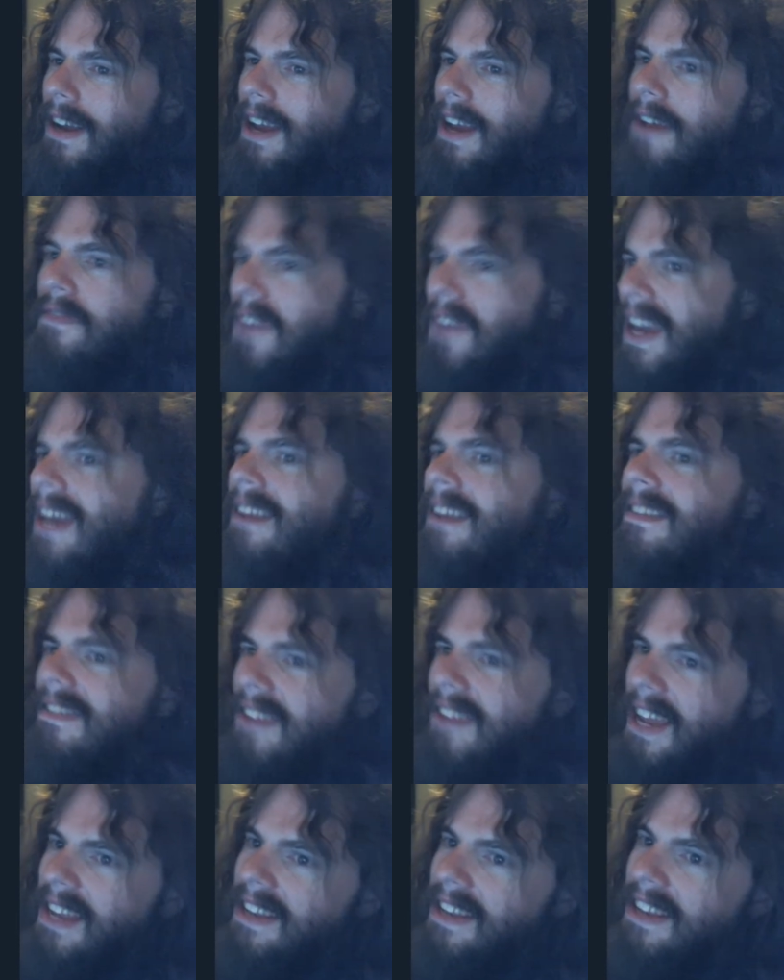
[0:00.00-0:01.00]

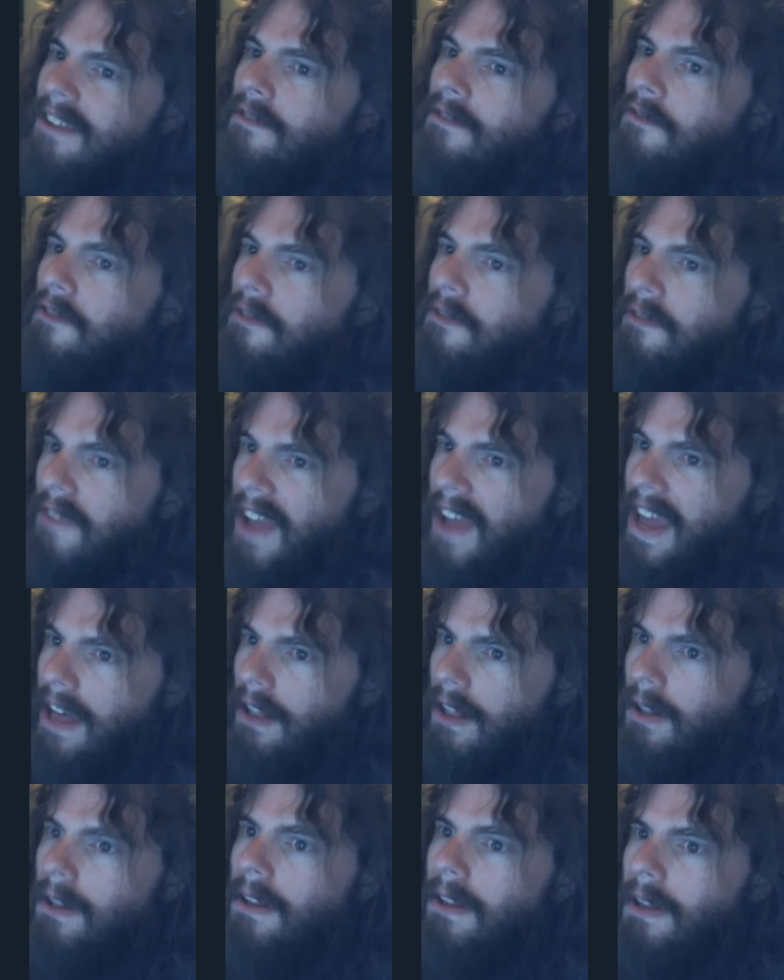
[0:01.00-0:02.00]
Afghanistan didn't
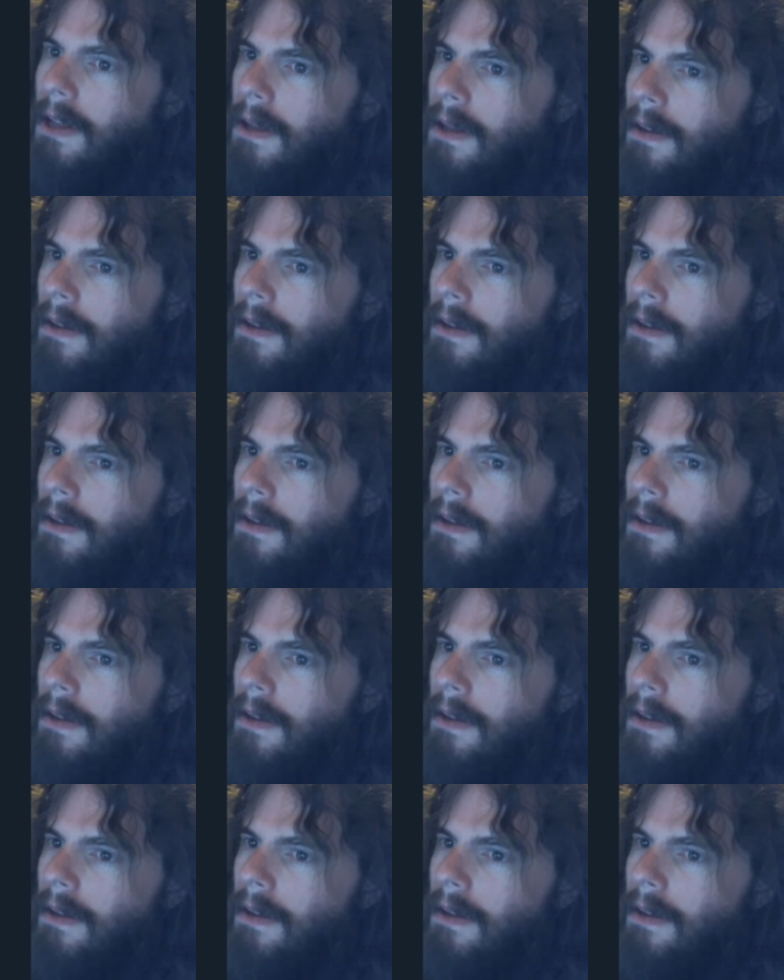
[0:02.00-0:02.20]
fail